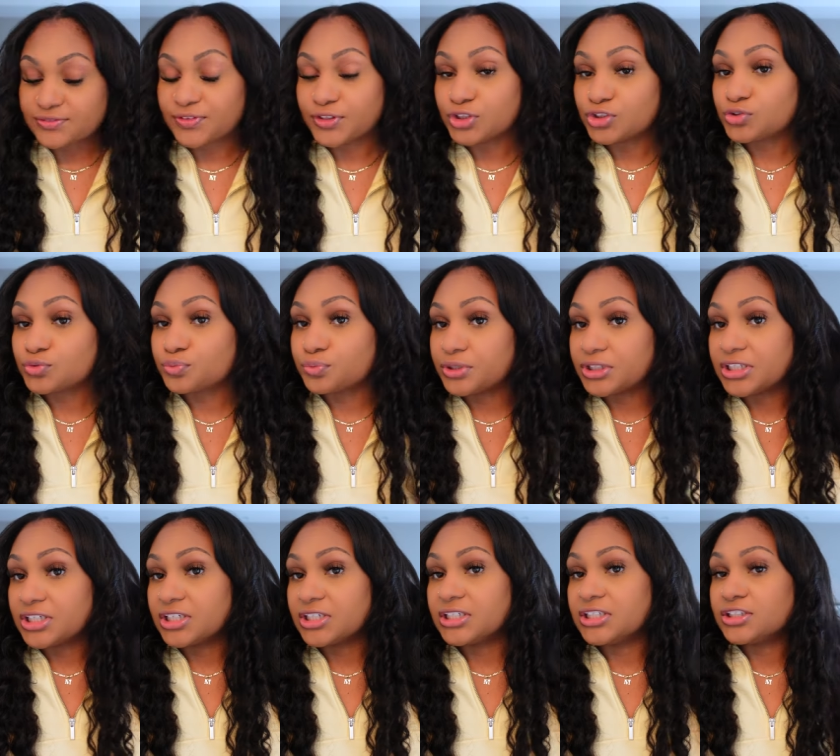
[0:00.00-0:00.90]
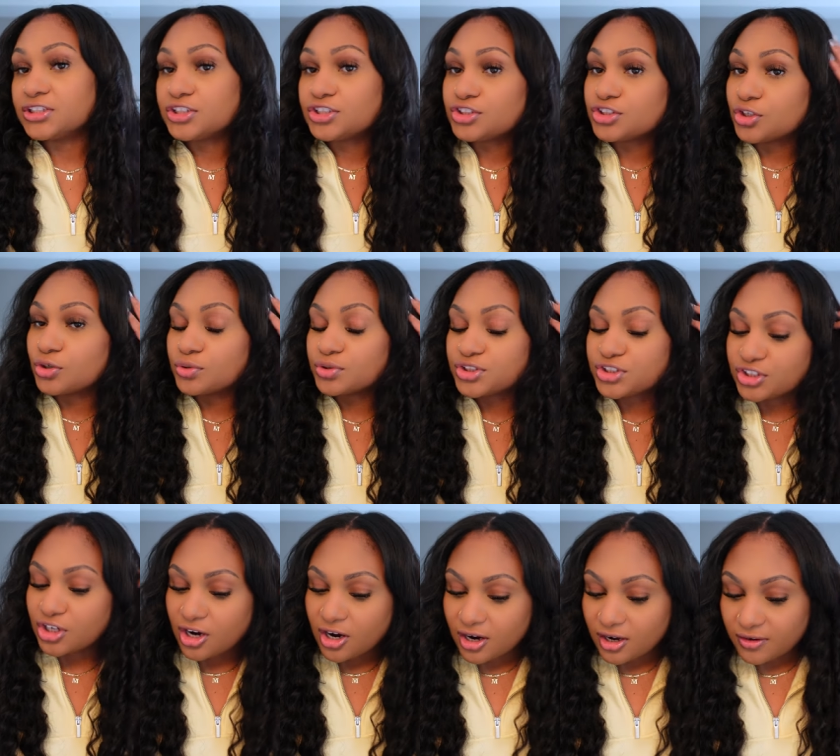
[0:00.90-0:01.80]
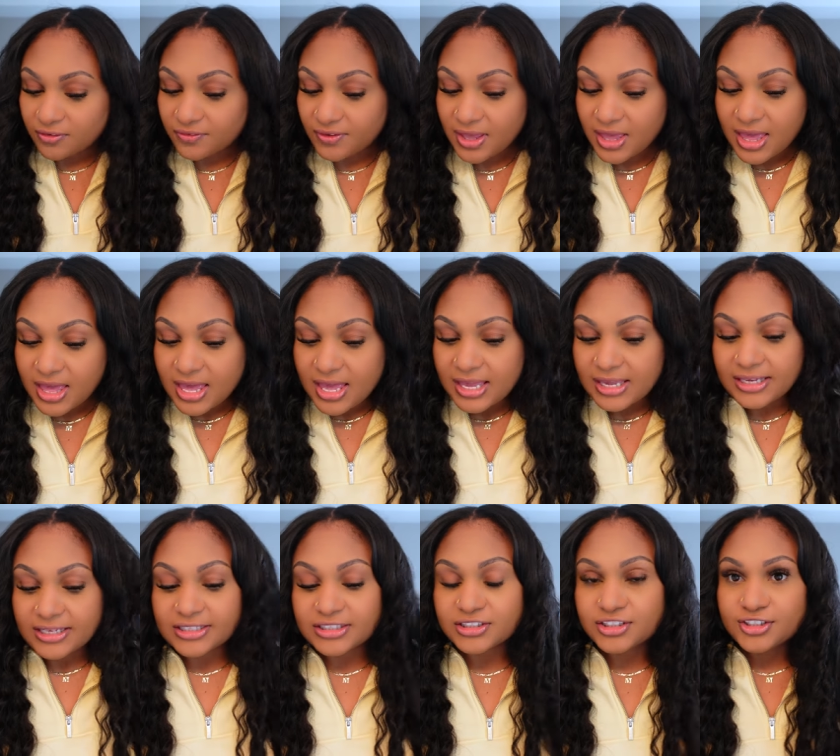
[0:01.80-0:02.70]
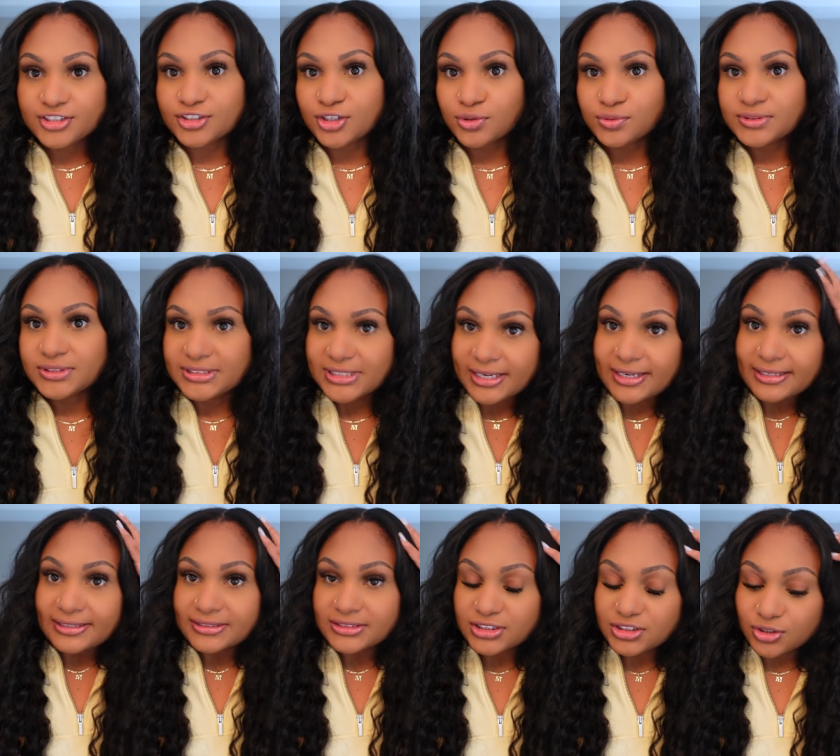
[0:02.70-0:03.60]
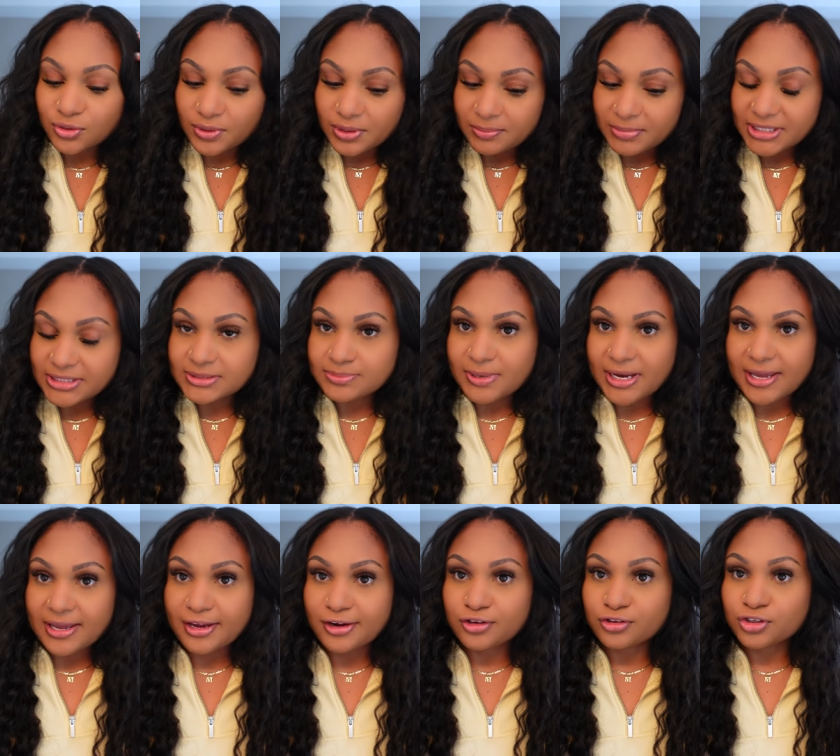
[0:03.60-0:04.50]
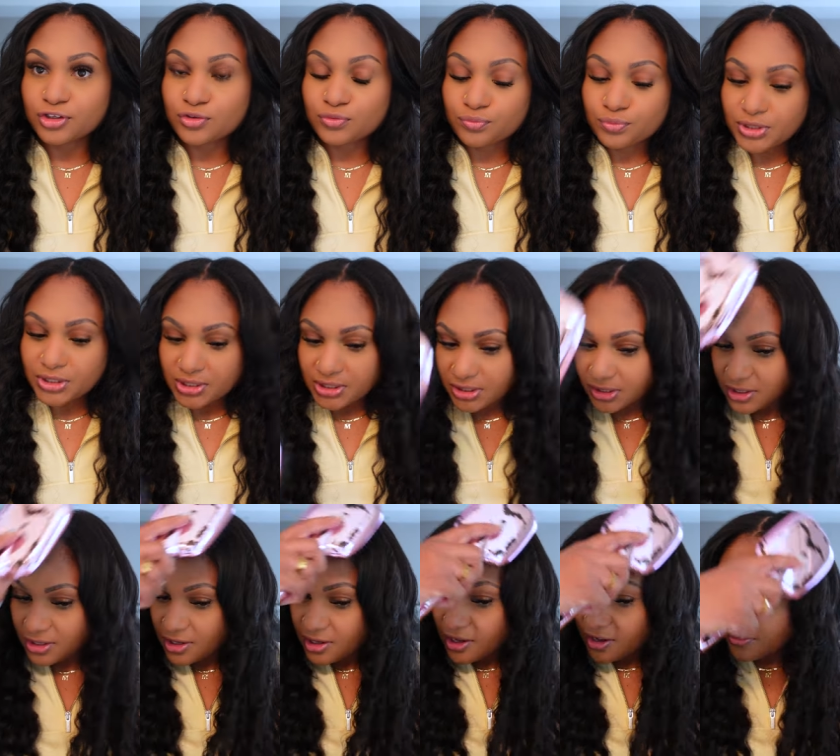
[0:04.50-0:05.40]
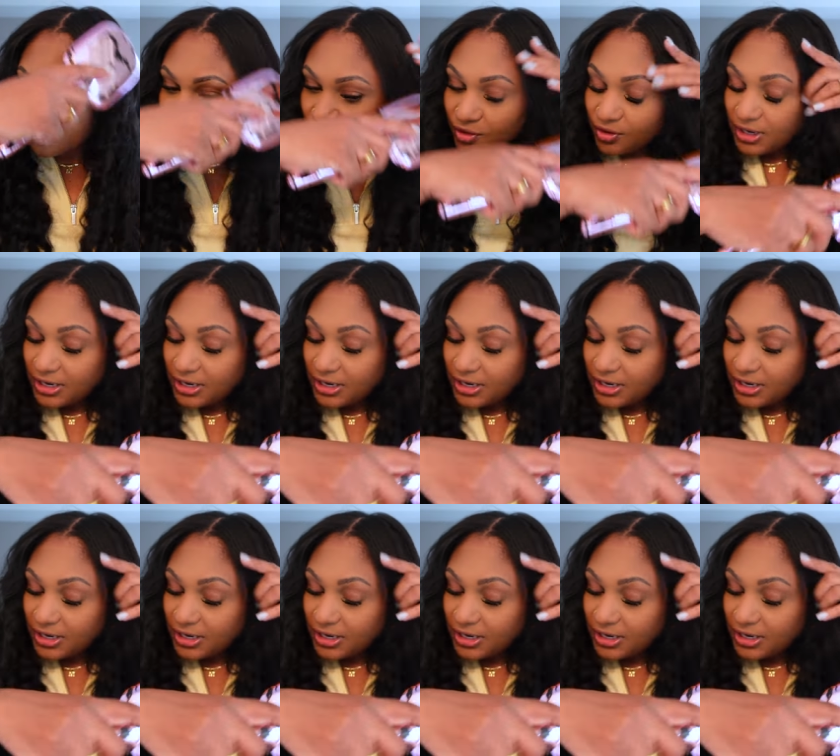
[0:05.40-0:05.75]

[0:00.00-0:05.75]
feels really good. It's so soft and it's so dense, so it makes my hair look really, full.